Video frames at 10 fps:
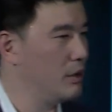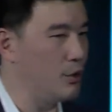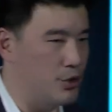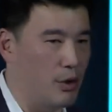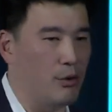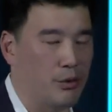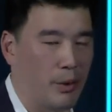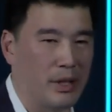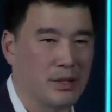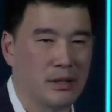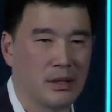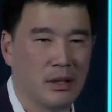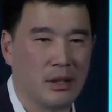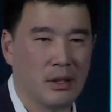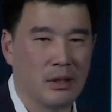those known threats
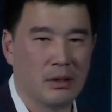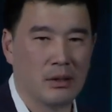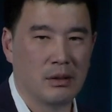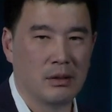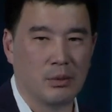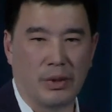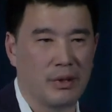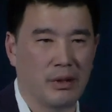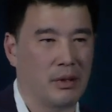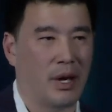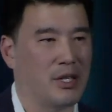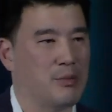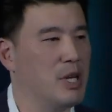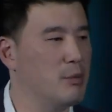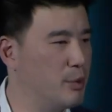with as
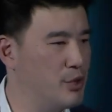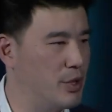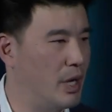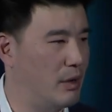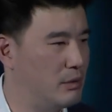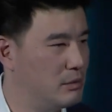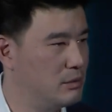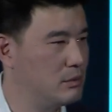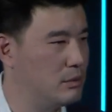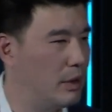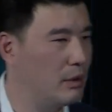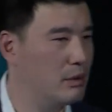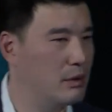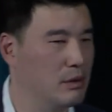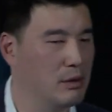many people as you can, right?
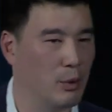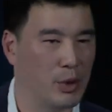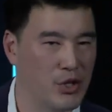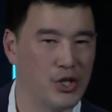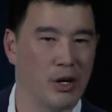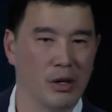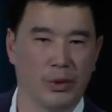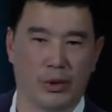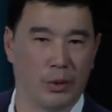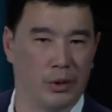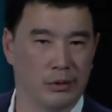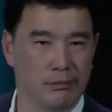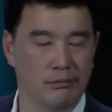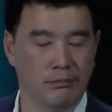You want to share it with the world.